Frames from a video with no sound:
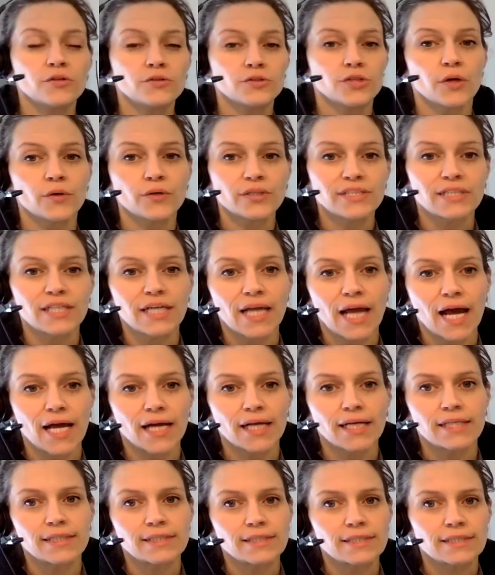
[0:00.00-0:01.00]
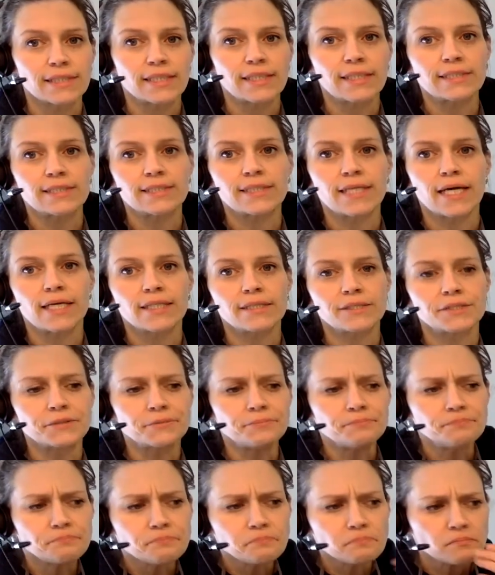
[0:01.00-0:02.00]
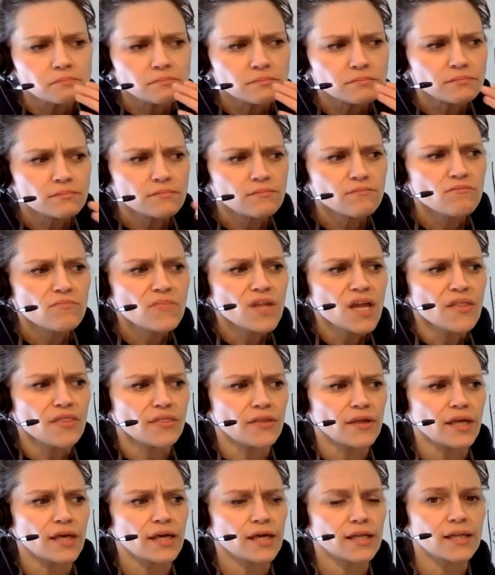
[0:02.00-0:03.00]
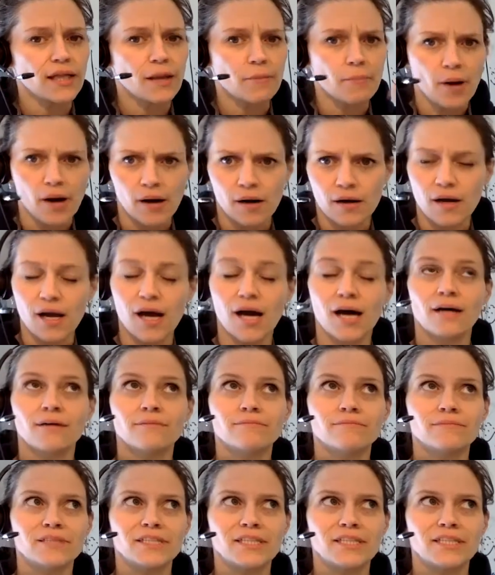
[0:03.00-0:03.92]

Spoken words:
notice in Atkins that it says the Clapeyron,